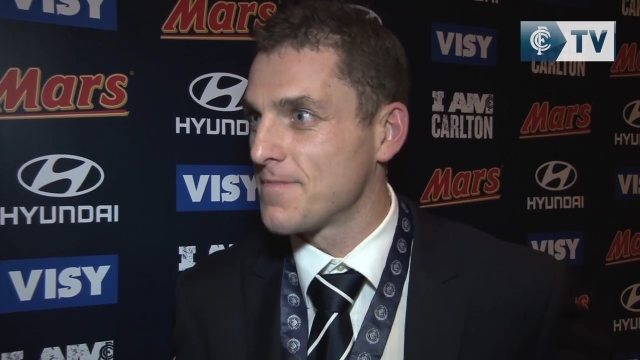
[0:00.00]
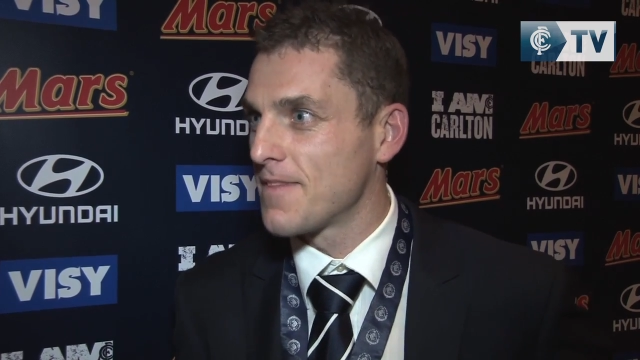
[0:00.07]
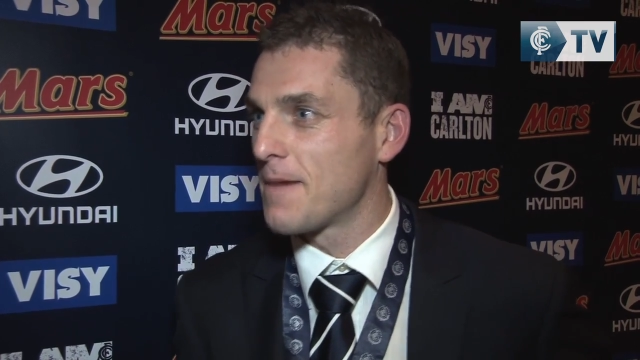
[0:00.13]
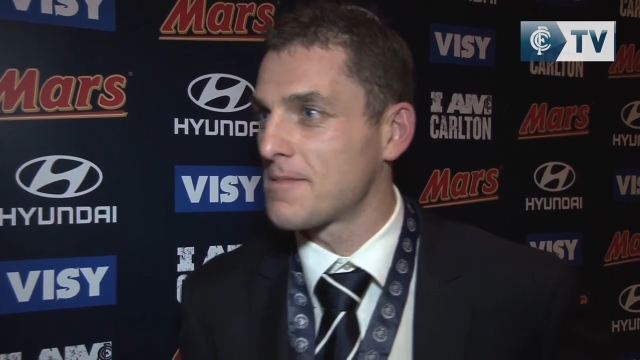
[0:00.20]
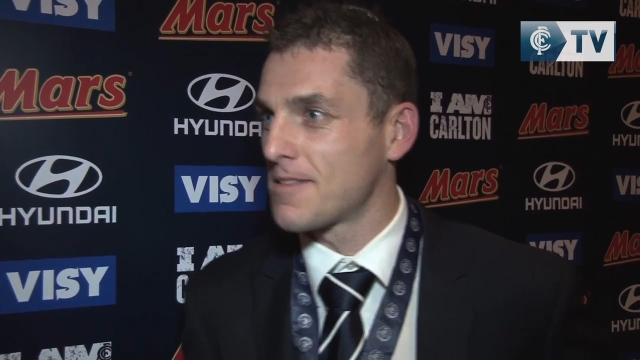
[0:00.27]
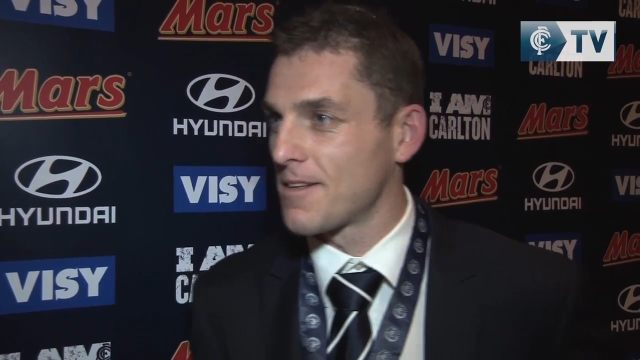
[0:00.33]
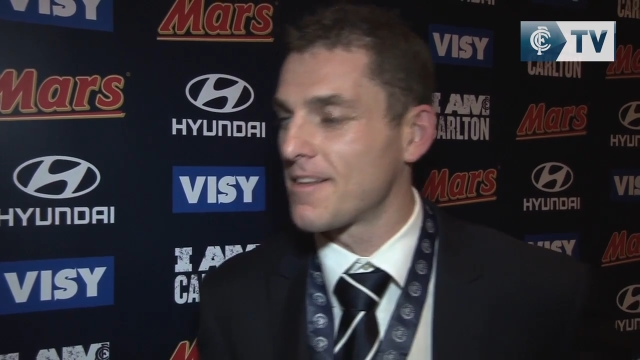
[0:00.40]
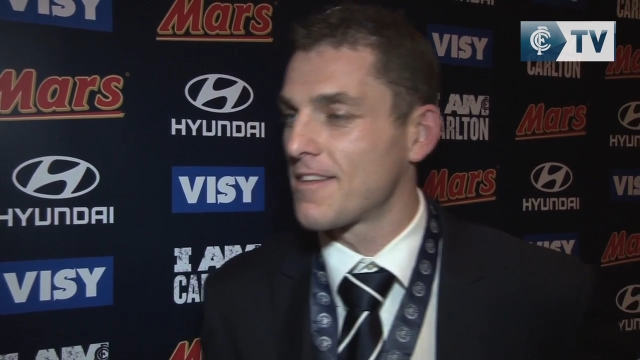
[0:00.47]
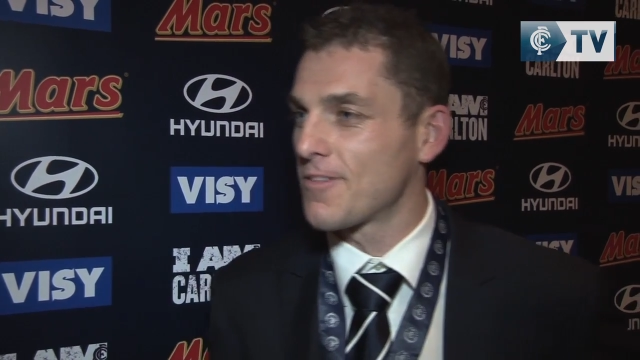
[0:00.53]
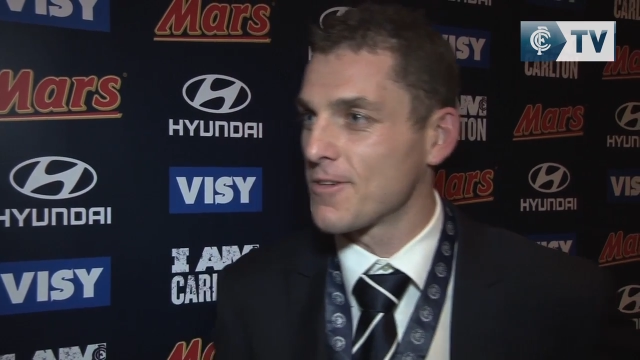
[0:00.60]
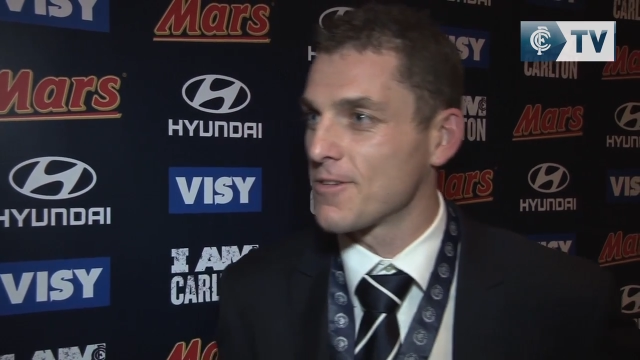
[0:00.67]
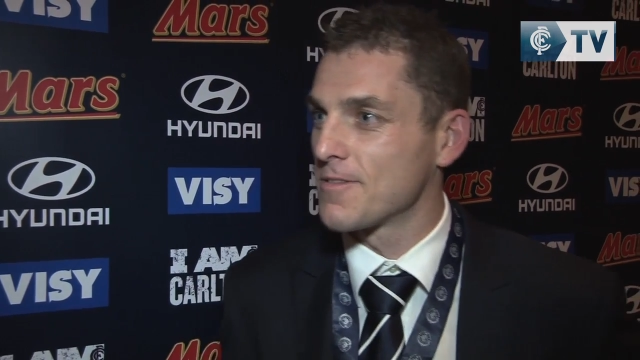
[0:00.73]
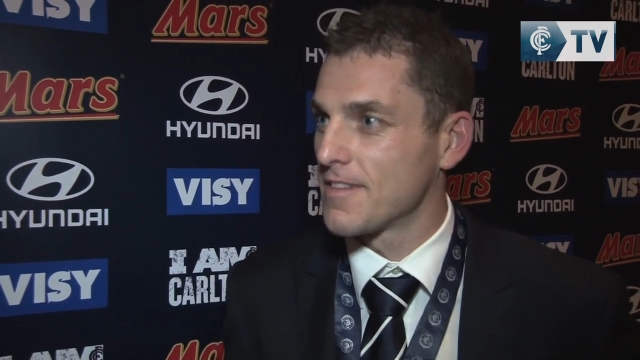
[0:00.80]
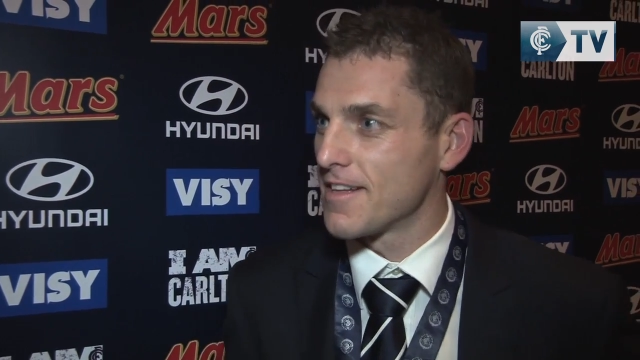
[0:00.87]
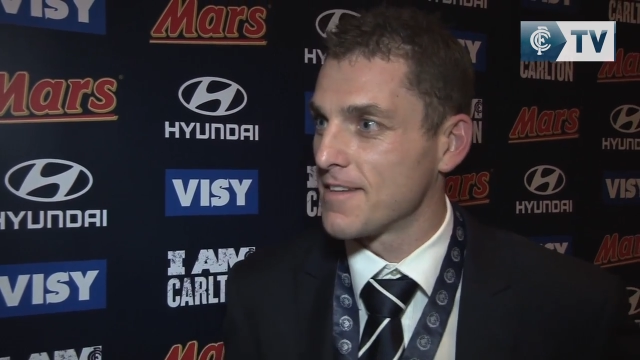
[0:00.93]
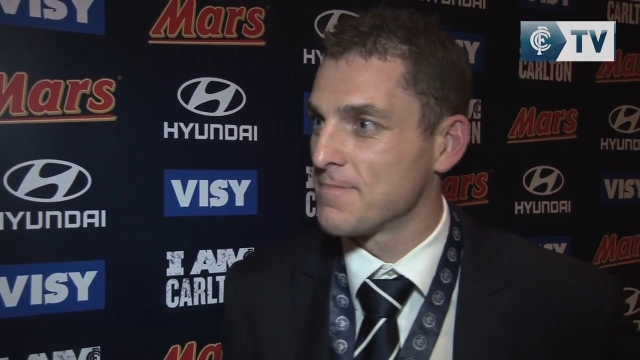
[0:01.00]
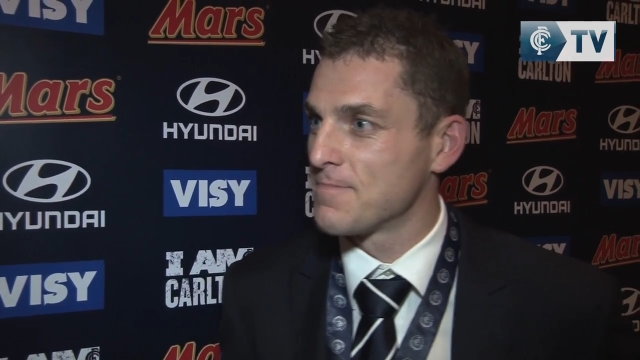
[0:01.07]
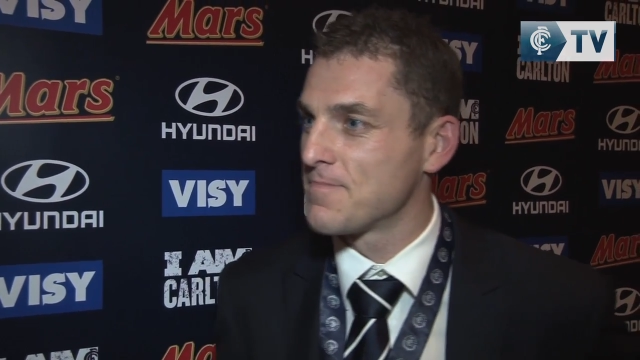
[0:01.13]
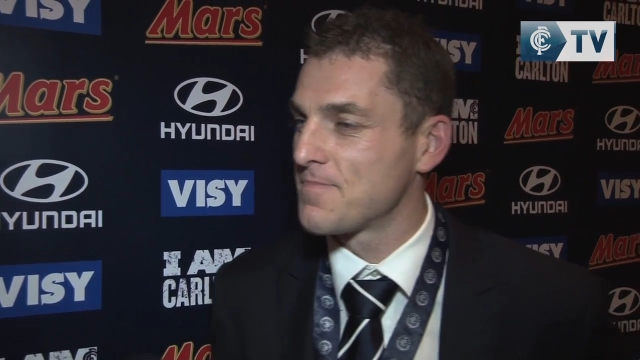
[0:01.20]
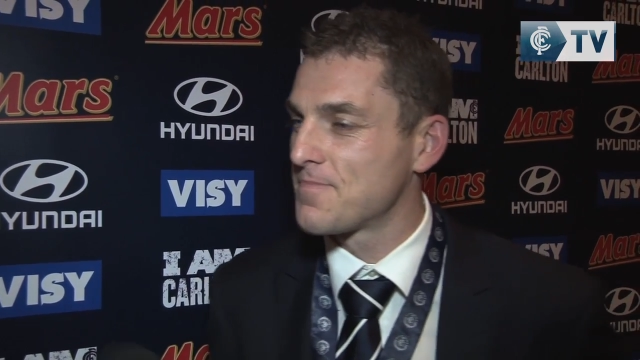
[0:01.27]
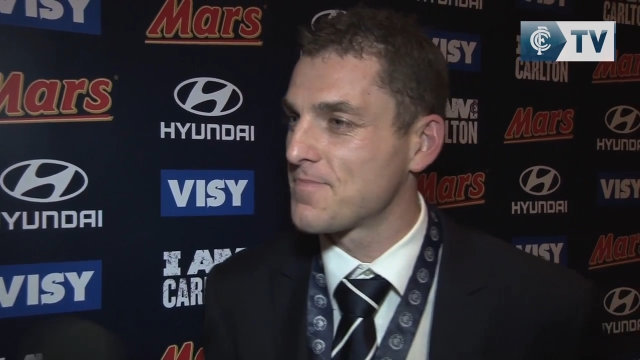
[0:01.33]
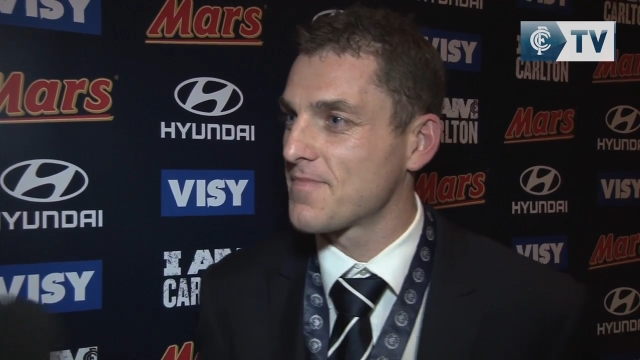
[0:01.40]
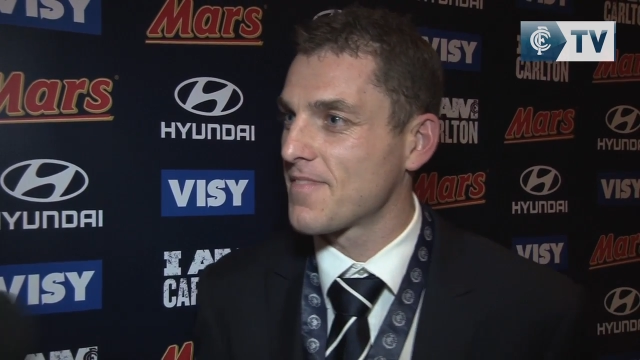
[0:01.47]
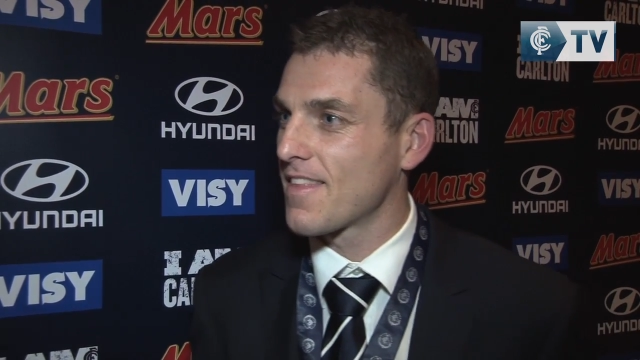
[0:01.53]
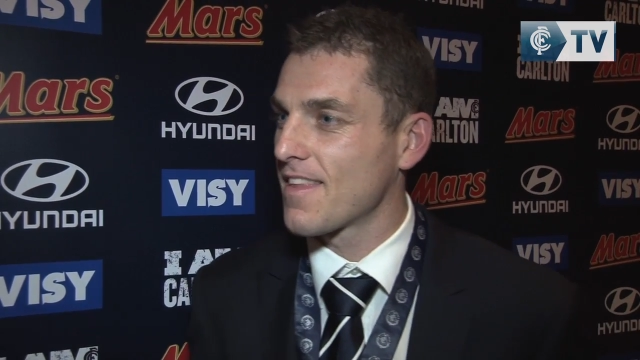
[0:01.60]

Absolutely thrilled. Yeah.